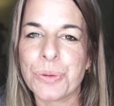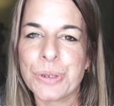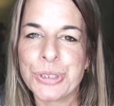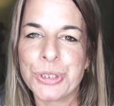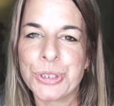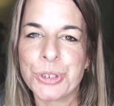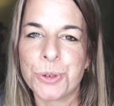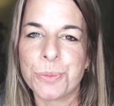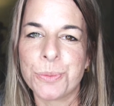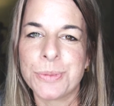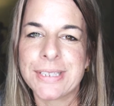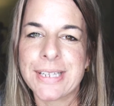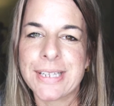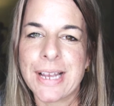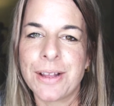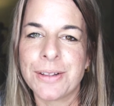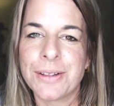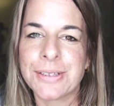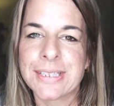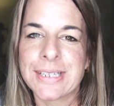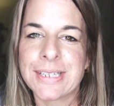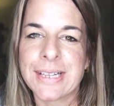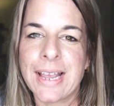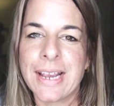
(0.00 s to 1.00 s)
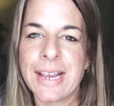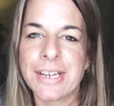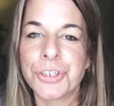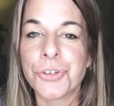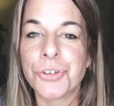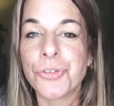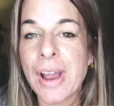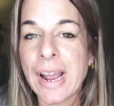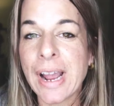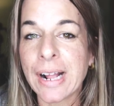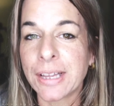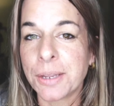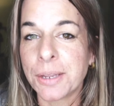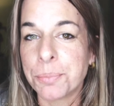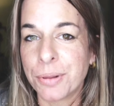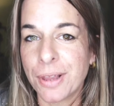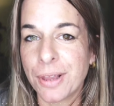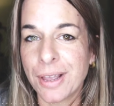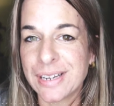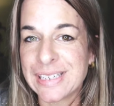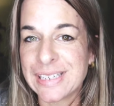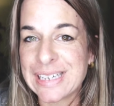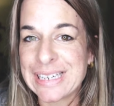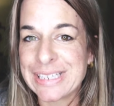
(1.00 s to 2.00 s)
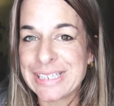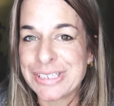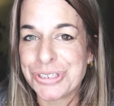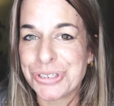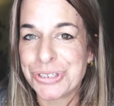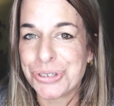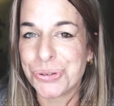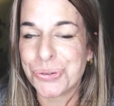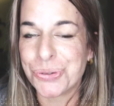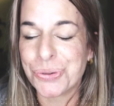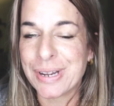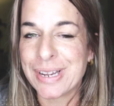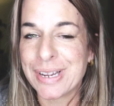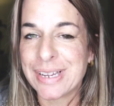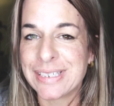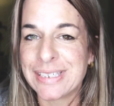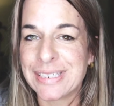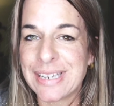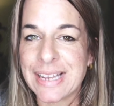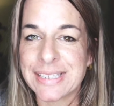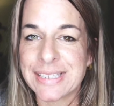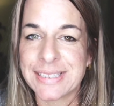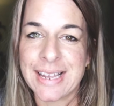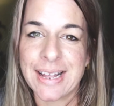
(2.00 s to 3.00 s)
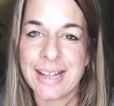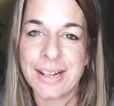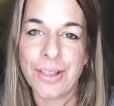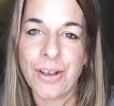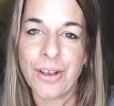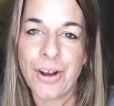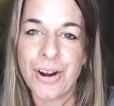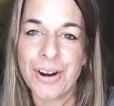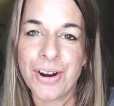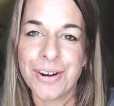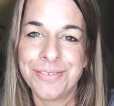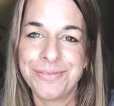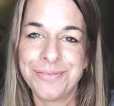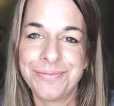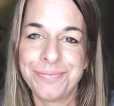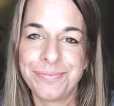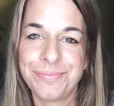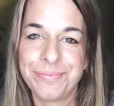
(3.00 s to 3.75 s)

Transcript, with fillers: one Zoom sounds like directly plugged into a D S L R.